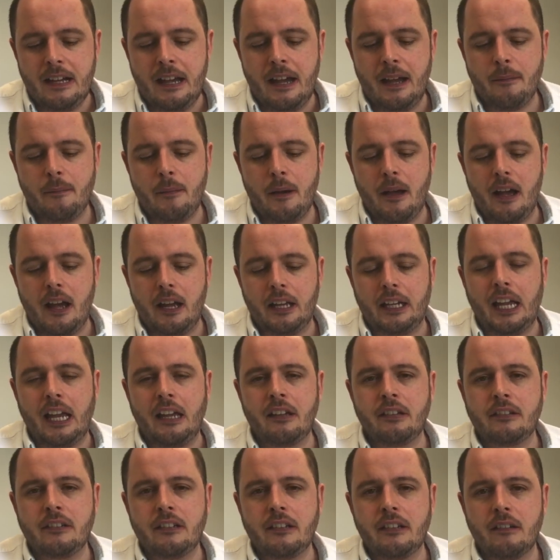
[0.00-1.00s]
I
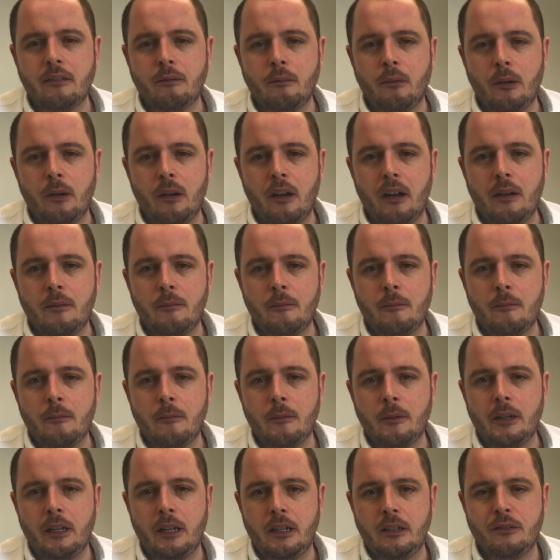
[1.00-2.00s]
guess what
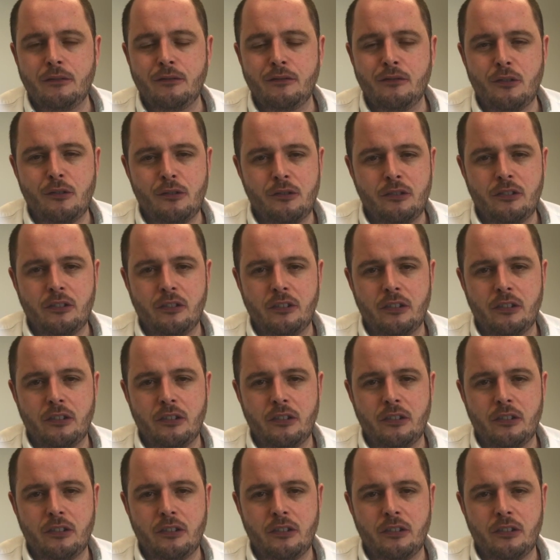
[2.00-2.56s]
I'm keen to focus